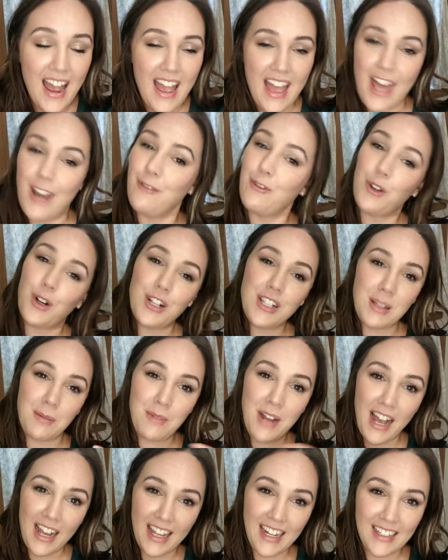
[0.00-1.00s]
And of course, I'm
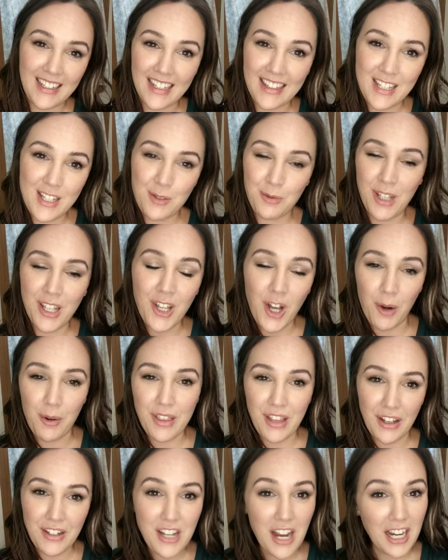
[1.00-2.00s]
not going to let this week go
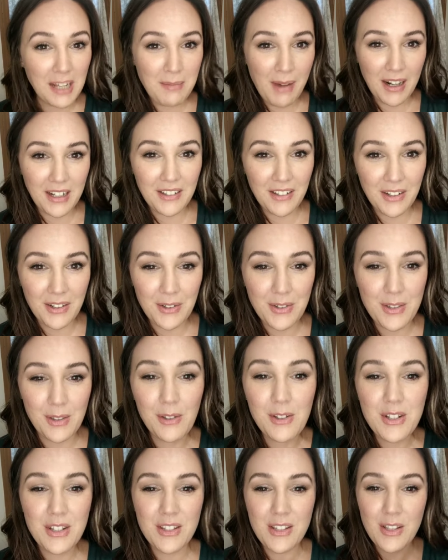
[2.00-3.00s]
without talking about clinical
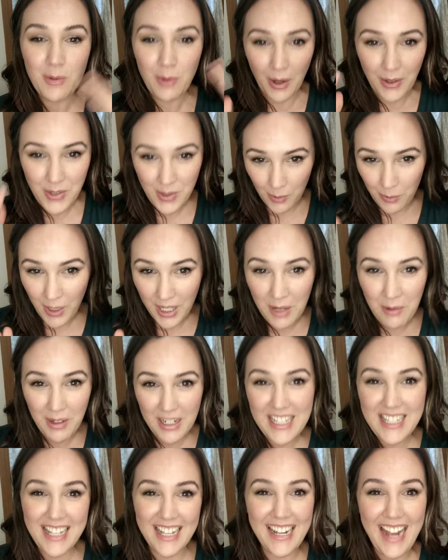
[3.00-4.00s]
solutions as well. So what do you want
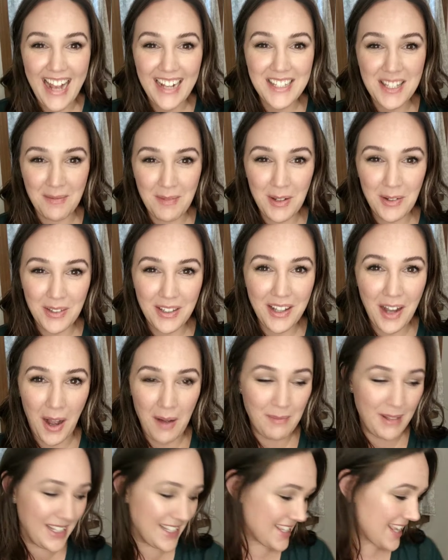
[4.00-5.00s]
to see next? Let me know in the
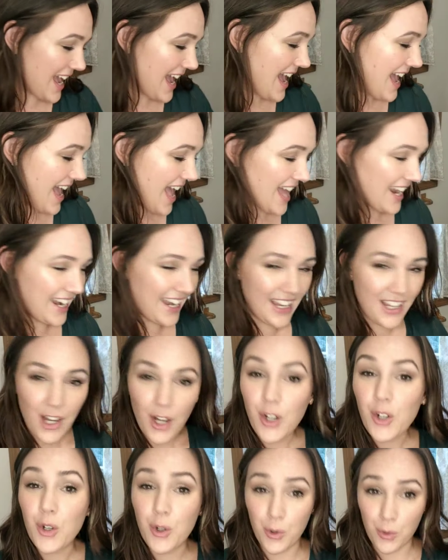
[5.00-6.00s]
comments, and any
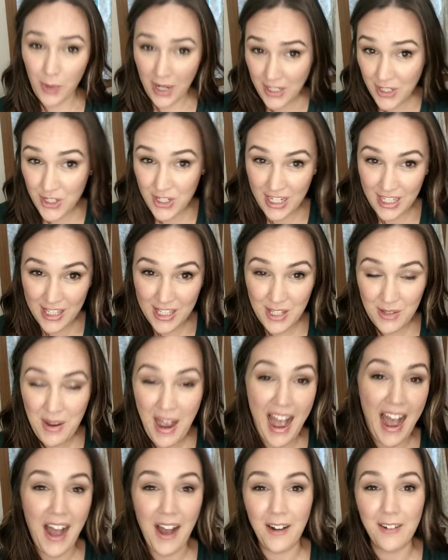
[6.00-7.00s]
questions you
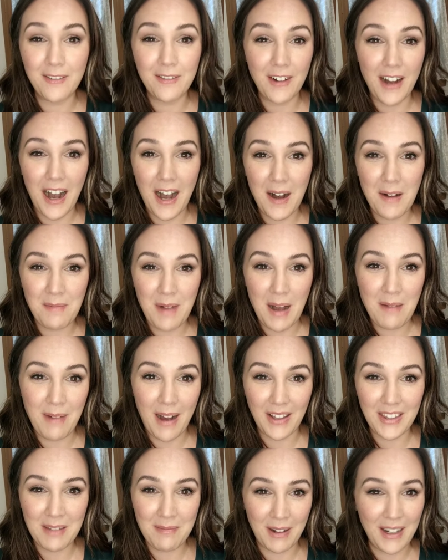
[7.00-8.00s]
have
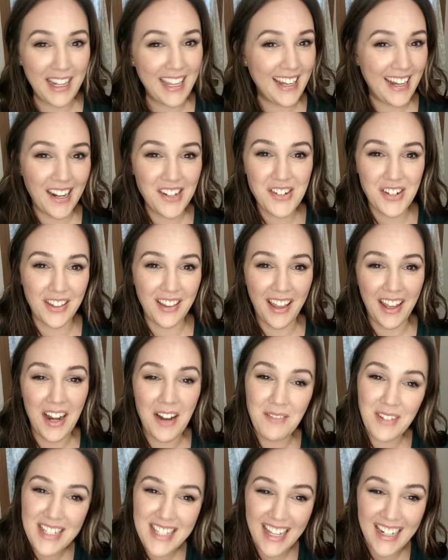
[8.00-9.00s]
about the Mary Kay Naturally line.
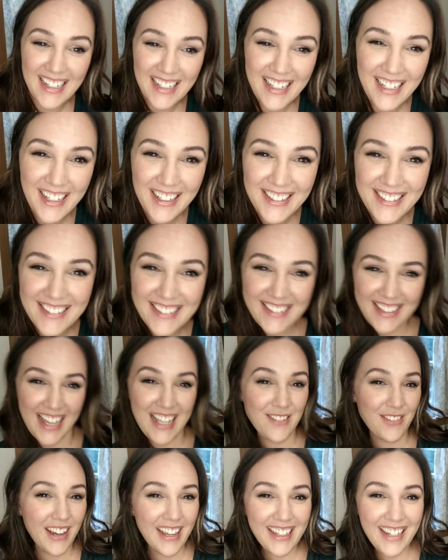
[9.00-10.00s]
I'm excited to hear.
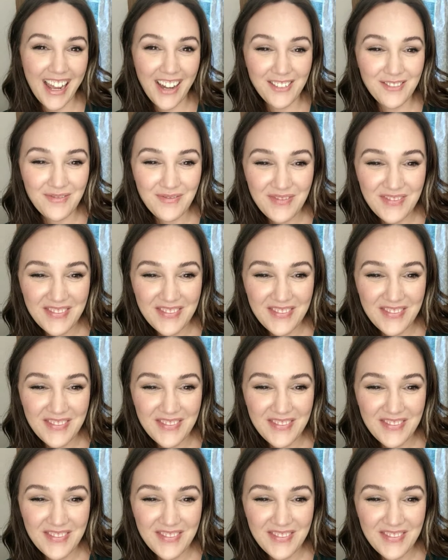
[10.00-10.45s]
Thanks for hanging out.